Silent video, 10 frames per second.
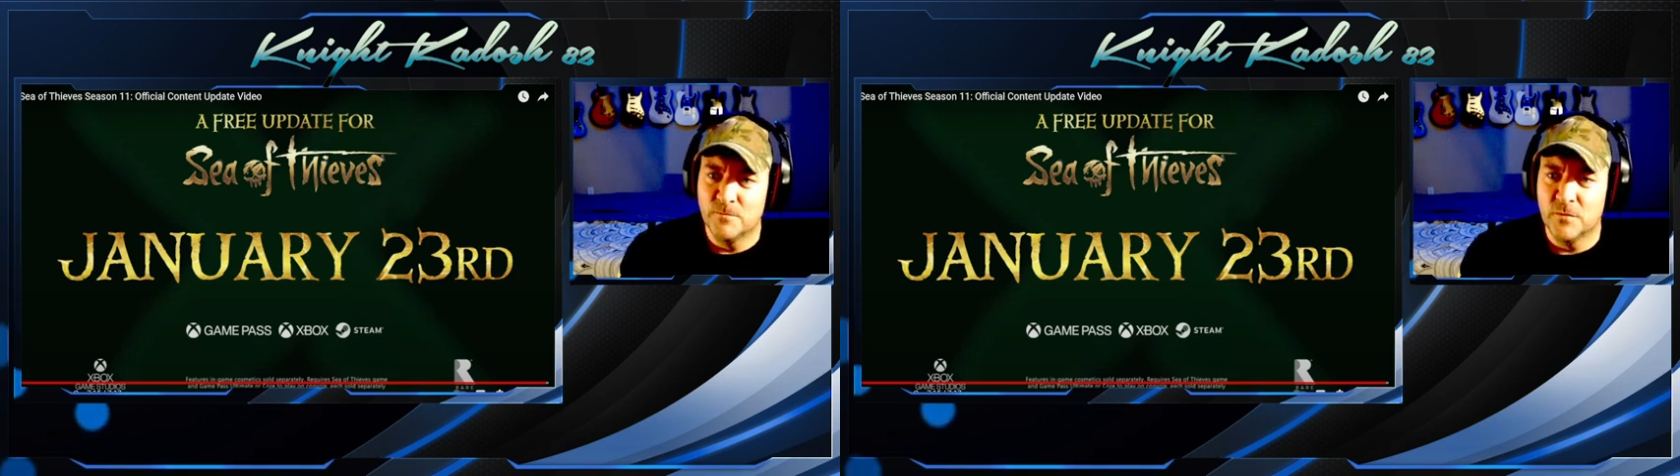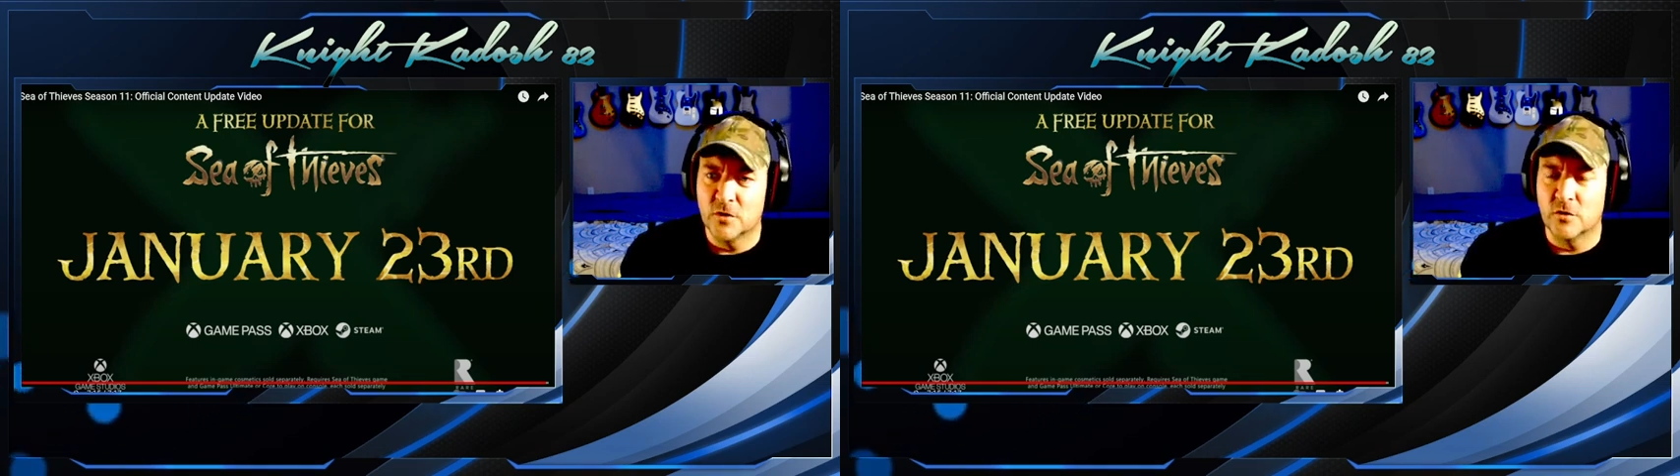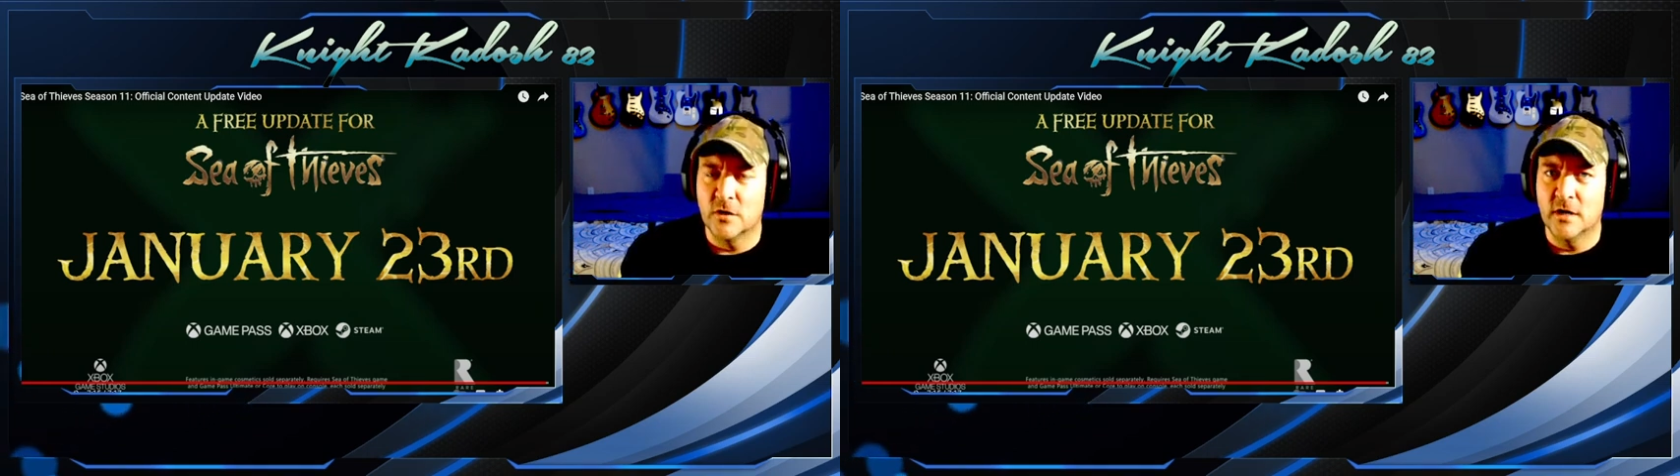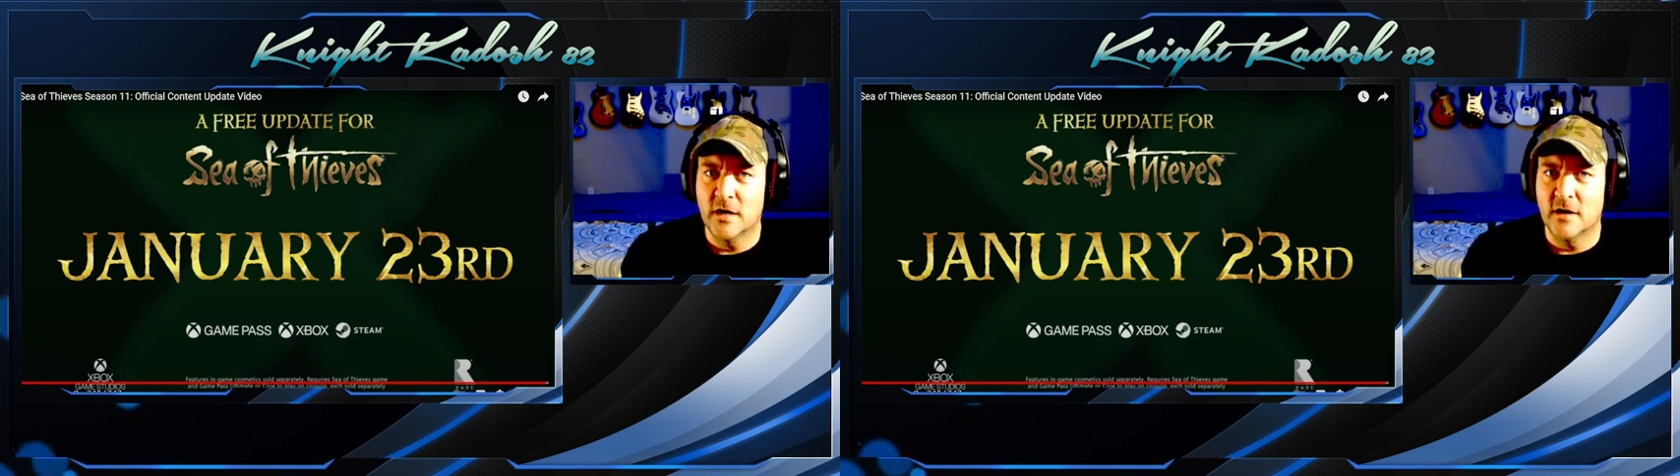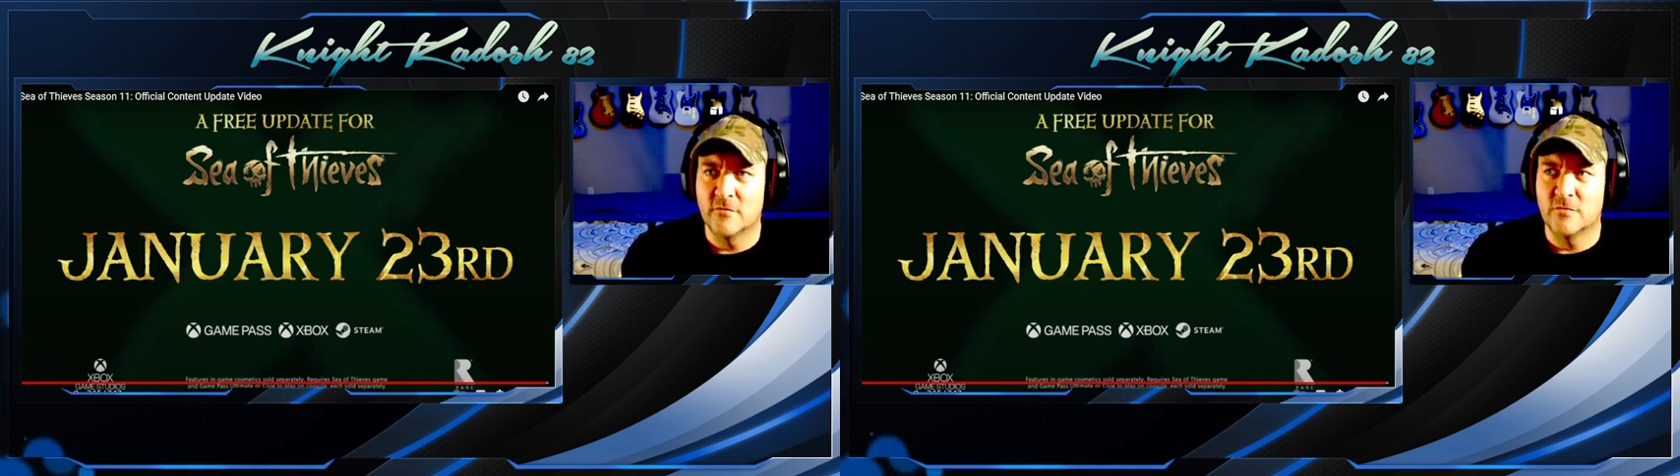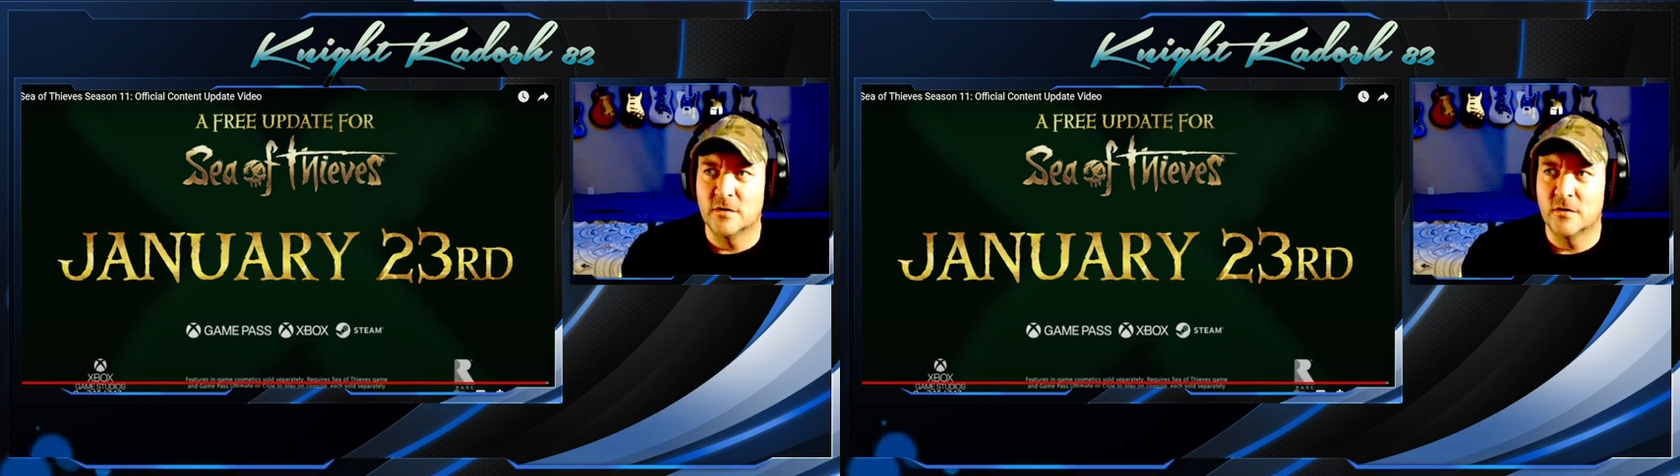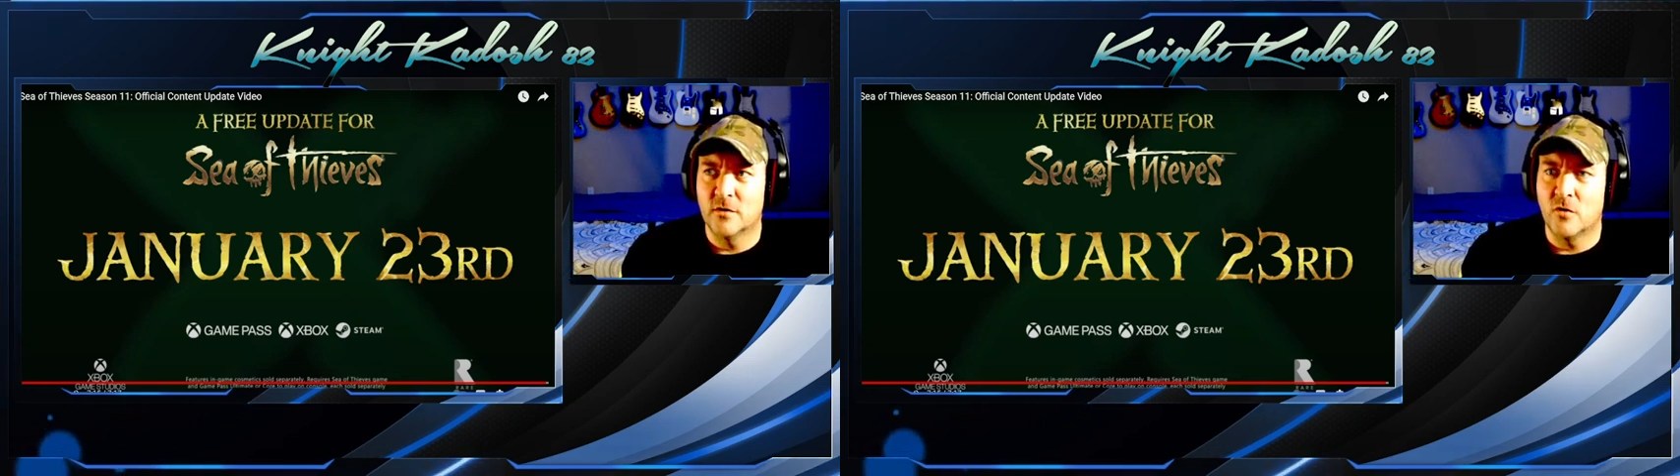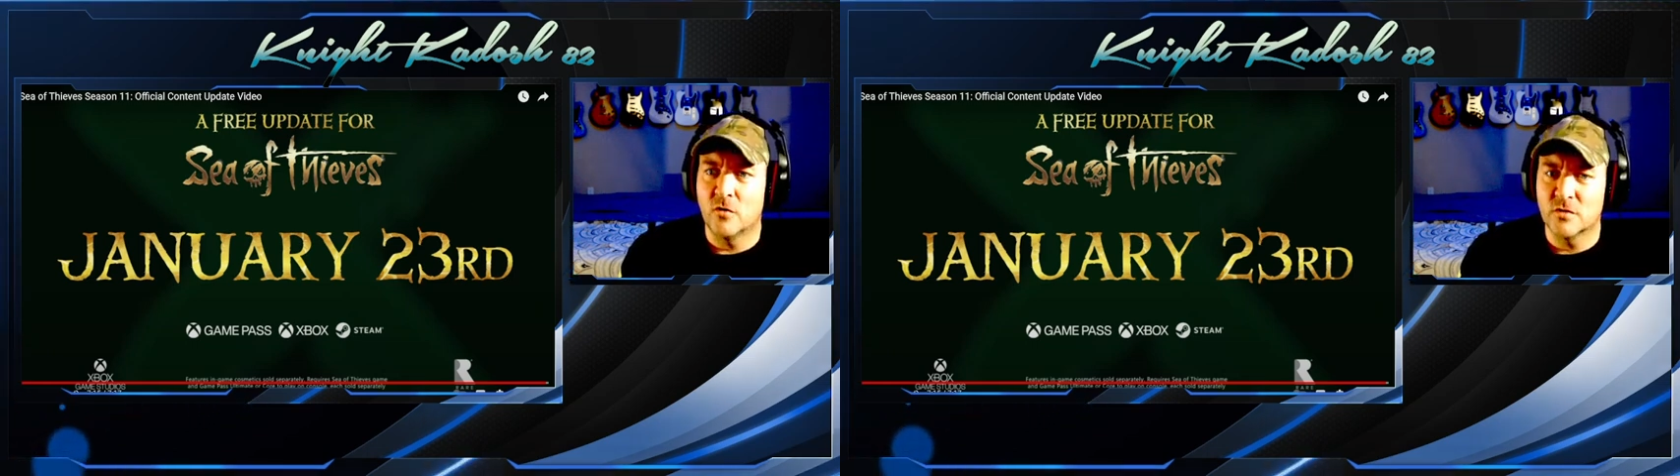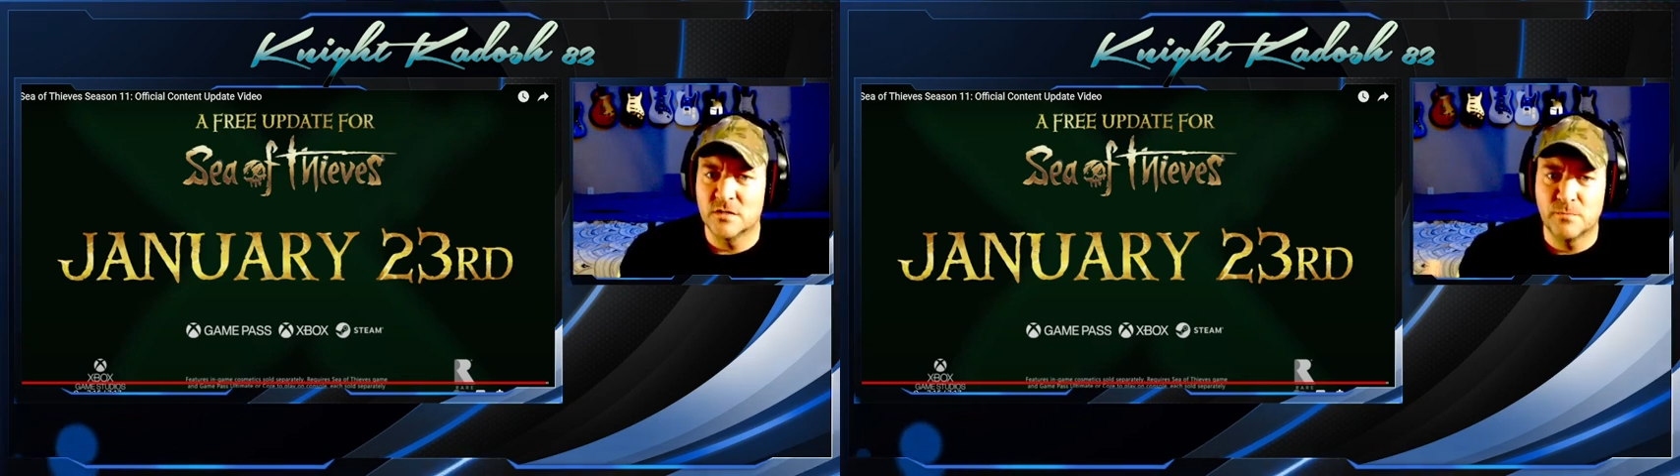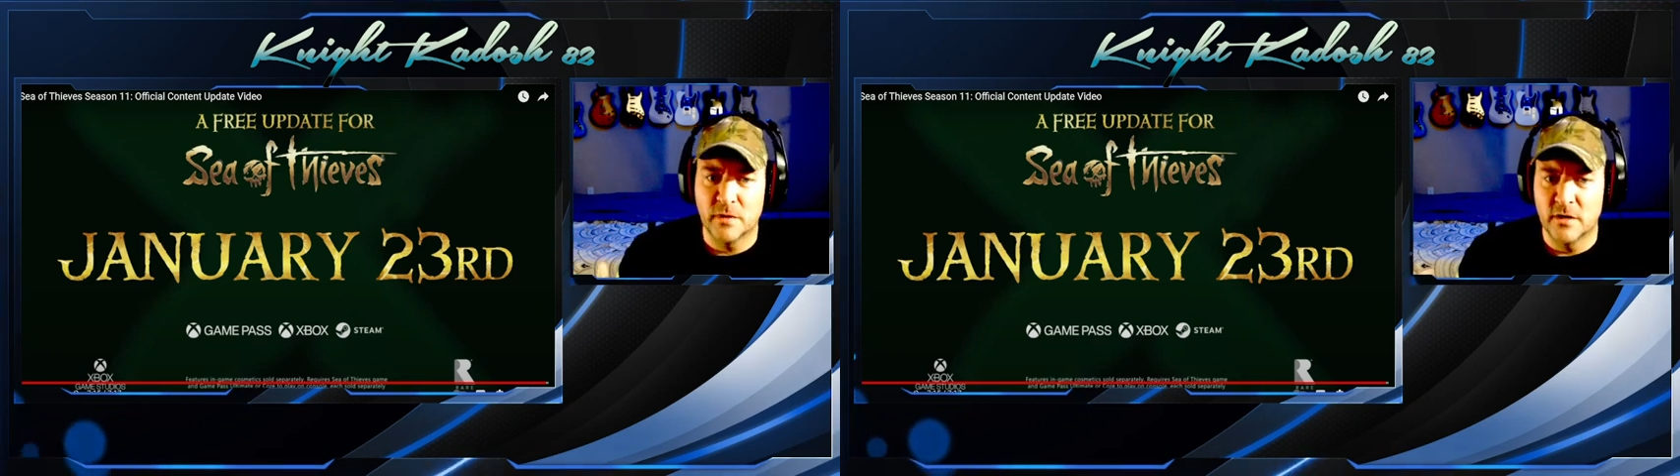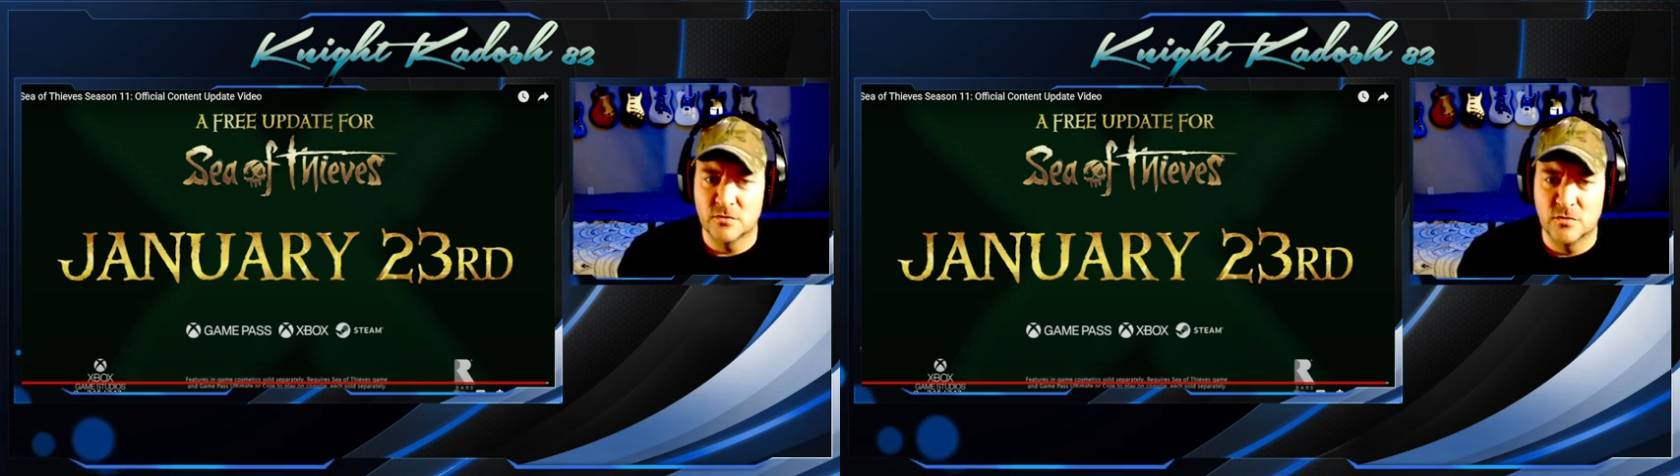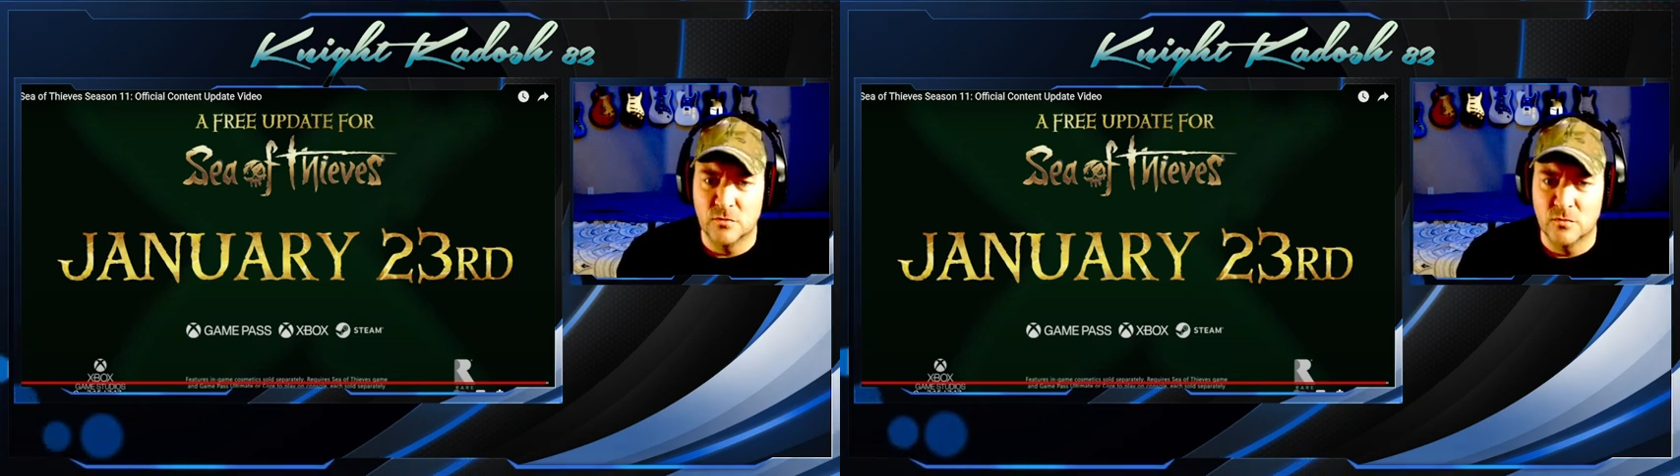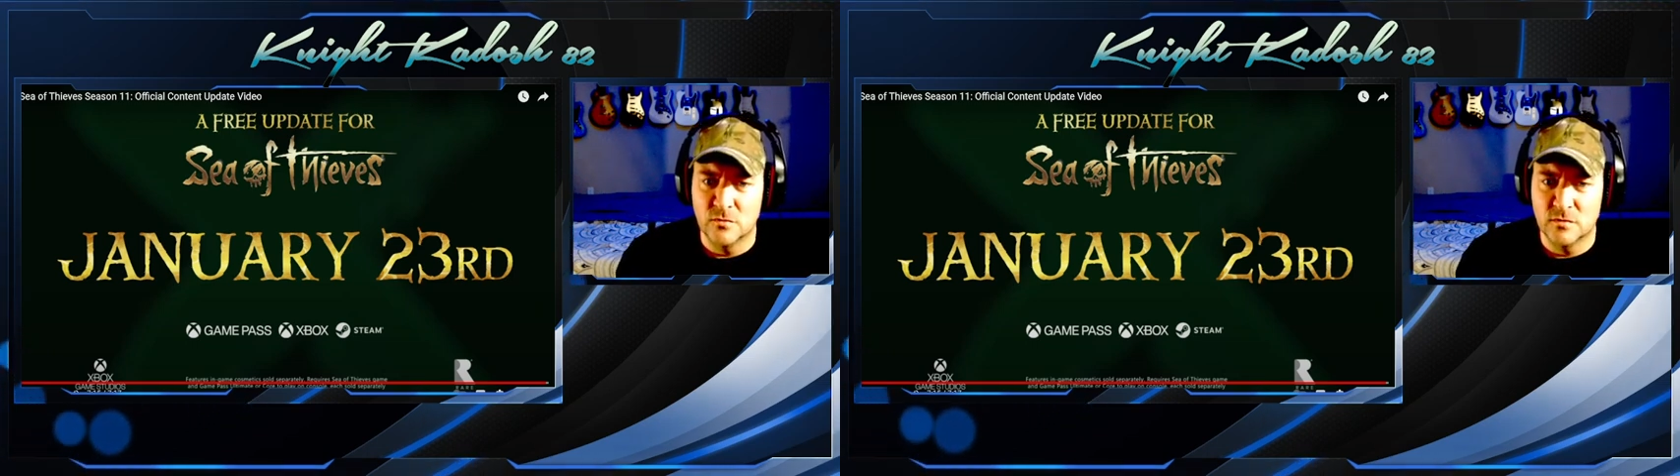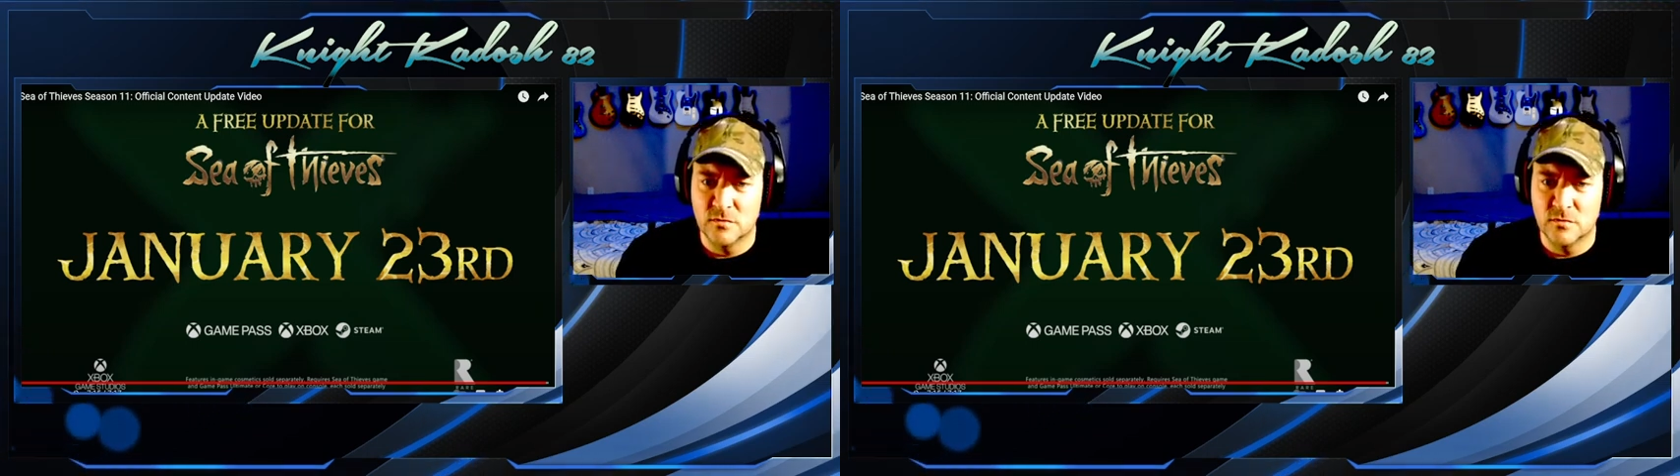you're going to have all these players who